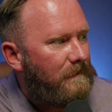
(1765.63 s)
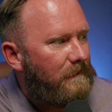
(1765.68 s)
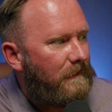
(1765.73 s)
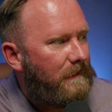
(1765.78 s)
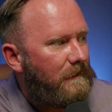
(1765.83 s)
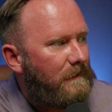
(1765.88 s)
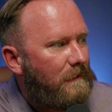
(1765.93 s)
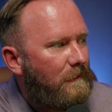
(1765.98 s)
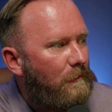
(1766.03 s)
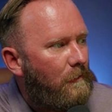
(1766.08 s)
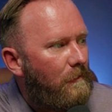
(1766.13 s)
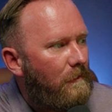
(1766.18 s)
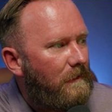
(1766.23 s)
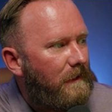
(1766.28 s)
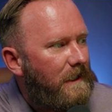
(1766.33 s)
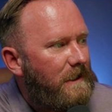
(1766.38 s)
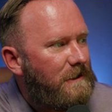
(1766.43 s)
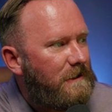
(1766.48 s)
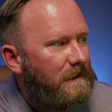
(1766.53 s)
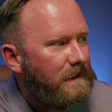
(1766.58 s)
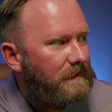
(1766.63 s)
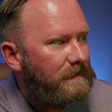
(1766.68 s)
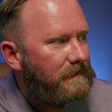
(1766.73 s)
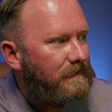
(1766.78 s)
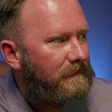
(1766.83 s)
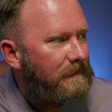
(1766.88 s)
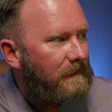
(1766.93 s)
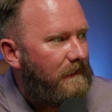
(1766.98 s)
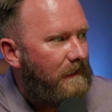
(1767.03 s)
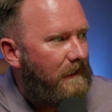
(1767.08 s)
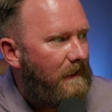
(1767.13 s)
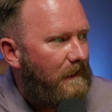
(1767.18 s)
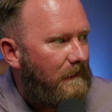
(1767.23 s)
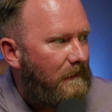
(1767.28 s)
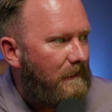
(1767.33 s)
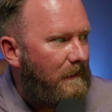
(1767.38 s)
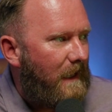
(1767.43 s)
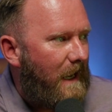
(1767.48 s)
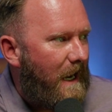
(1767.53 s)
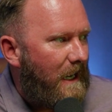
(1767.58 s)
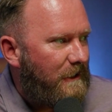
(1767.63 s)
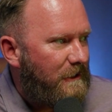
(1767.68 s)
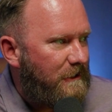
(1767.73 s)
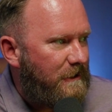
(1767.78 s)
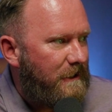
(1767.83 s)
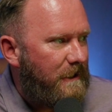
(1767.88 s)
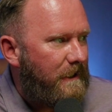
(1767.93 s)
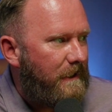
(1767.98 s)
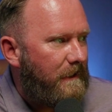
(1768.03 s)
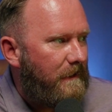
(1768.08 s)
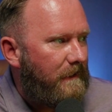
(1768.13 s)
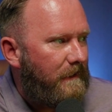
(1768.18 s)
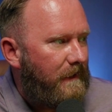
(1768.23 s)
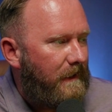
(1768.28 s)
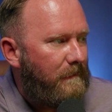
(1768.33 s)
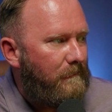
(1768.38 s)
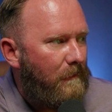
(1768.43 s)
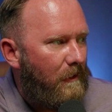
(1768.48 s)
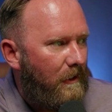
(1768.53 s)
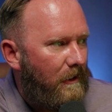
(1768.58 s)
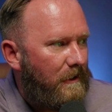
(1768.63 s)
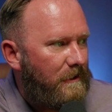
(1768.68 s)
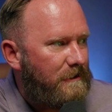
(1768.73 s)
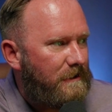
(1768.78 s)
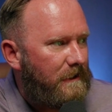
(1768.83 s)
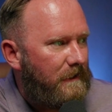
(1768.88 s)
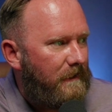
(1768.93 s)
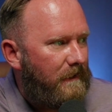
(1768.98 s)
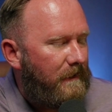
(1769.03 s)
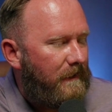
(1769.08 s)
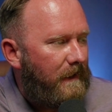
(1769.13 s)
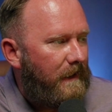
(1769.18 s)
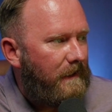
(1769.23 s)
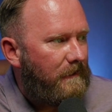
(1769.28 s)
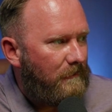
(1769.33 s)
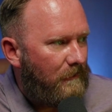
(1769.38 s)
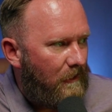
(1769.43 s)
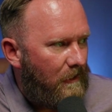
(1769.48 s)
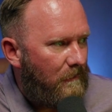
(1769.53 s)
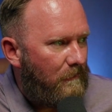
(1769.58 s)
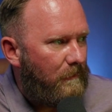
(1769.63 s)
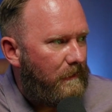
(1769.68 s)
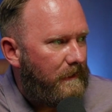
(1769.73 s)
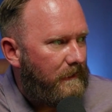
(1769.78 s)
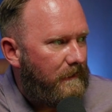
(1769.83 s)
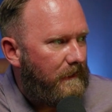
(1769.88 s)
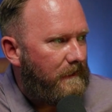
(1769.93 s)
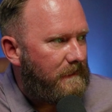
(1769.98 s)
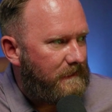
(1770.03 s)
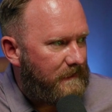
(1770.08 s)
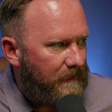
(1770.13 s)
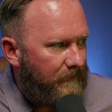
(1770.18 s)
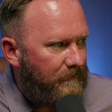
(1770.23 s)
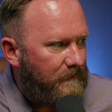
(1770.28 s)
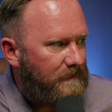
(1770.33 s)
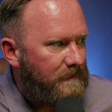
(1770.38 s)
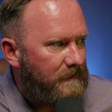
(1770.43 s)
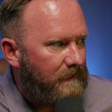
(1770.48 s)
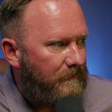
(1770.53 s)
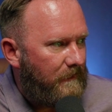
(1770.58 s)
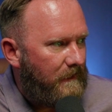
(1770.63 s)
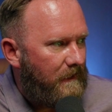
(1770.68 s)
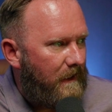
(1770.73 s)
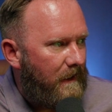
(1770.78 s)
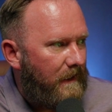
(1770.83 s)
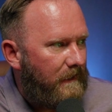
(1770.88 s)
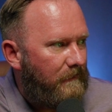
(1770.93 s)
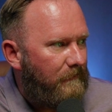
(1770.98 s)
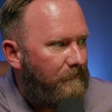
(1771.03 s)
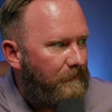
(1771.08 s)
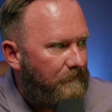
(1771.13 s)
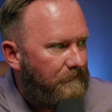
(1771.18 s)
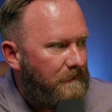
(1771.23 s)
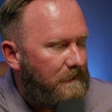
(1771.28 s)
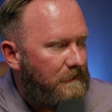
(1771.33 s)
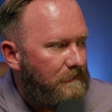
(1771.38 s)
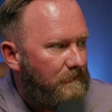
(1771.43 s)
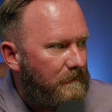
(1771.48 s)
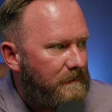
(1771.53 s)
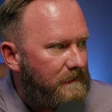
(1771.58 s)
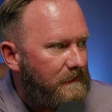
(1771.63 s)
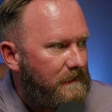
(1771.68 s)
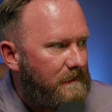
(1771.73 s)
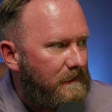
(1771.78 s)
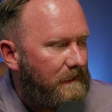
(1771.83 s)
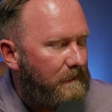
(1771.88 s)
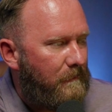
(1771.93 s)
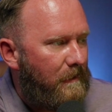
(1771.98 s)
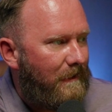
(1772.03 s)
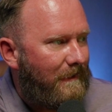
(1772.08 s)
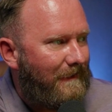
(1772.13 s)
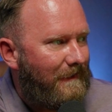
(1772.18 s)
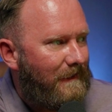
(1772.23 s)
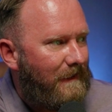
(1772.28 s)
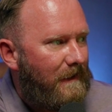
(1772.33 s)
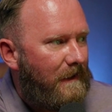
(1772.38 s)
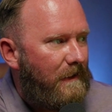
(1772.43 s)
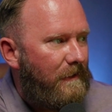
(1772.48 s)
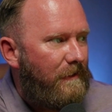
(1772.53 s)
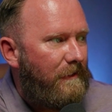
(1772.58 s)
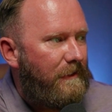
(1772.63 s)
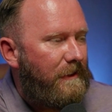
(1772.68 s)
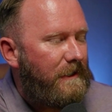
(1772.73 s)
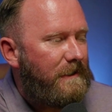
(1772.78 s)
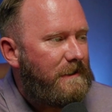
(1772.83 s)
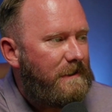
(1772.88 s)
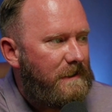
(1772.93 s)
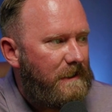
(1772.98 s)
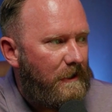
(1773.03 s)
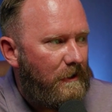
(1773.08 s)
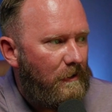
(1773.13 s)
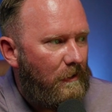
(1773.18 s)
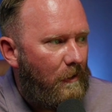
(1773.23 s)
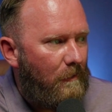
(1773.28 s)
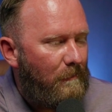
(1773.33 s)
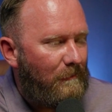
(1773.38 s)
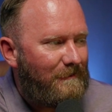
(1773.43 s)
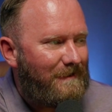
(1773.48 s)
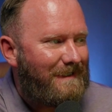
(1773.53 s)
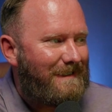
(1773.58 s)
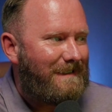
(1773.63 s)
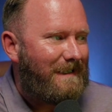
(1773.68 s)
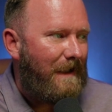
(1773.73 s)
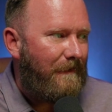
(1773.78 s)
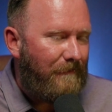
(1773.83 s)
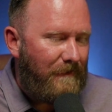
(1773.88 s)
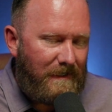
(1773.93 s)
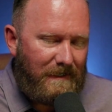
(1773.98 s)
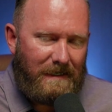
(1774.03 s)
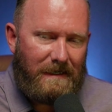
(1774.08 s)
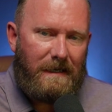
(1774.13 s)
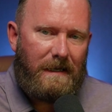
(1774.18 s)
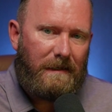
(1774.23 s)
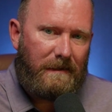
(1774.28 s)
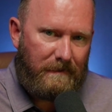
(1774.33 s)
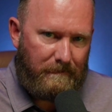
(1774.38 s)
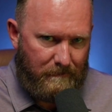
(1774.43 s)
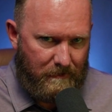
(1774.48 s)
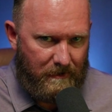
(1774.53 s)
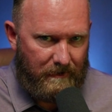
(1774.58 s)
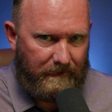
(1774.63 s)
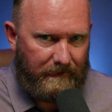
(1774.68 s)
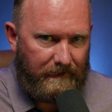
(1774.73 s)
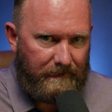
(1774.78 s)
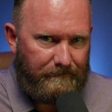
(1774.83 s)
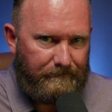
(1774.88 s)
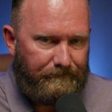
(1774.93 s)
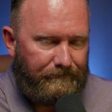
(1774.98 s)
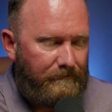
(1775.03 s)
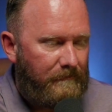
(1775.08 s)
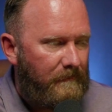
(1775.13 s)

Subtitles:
Look at the correlation. Last year in March, in Longwood, in 779, 52 listings hit the market. This year, almost 70 hit the market.